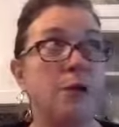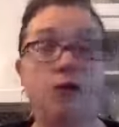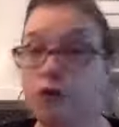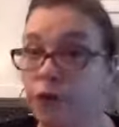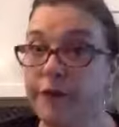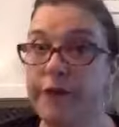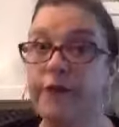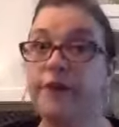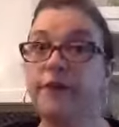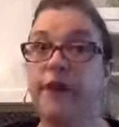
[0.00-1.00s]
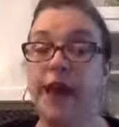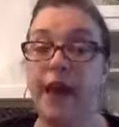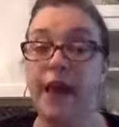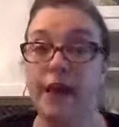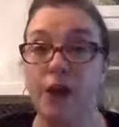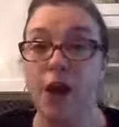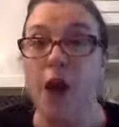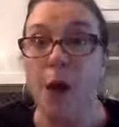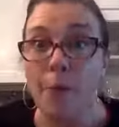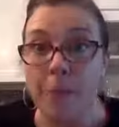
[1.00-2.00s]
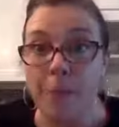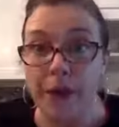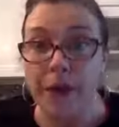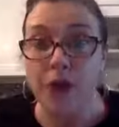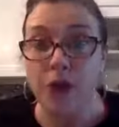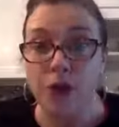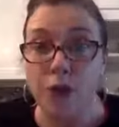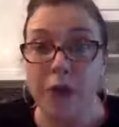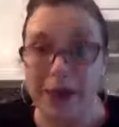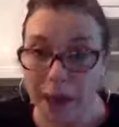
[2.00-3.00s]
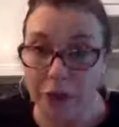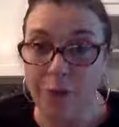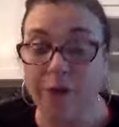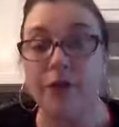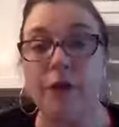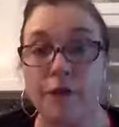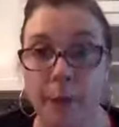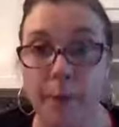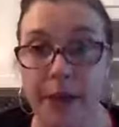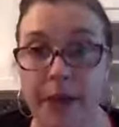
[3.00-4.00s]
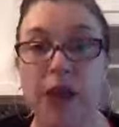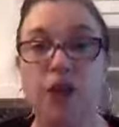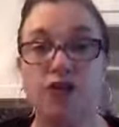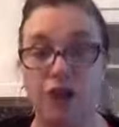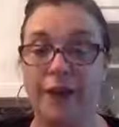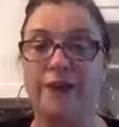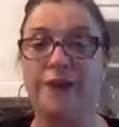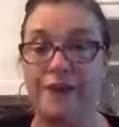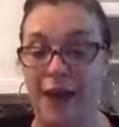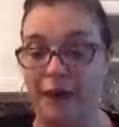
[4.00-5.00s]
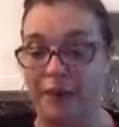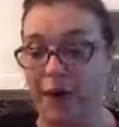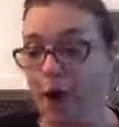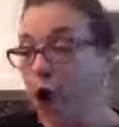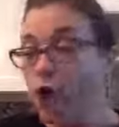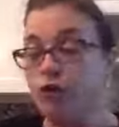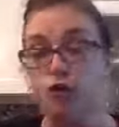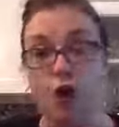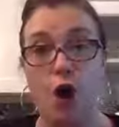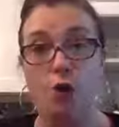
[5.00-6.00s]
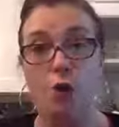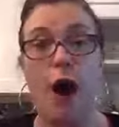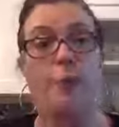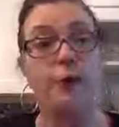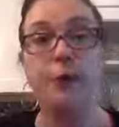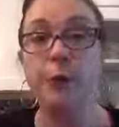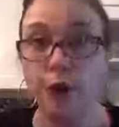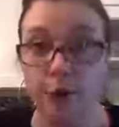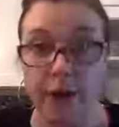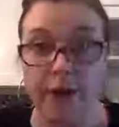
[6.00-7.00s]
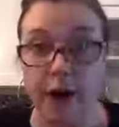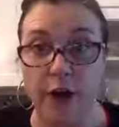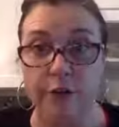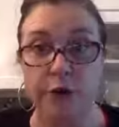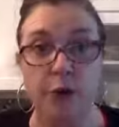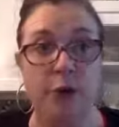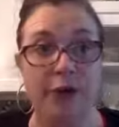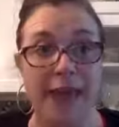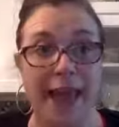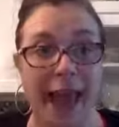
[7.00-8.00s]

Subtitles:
services and big new announcements from me, just Steph. So I'm going to pull a grace card for you at the